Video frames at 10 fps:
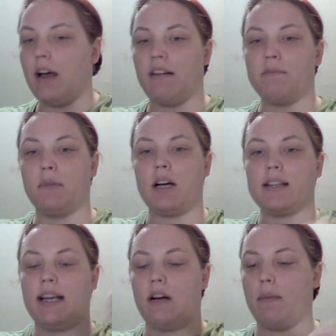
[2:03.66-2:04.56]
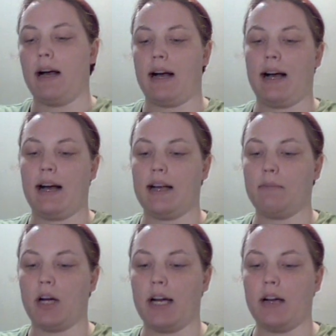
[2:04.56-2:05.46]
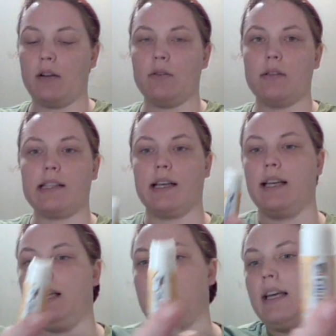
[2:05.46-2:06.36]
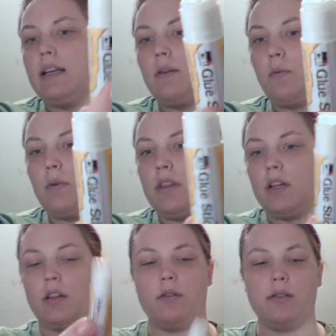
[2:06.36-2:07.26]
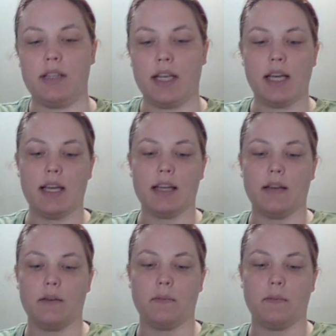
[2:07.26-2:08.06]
I've blocked out my eyebrows again with the glue stick,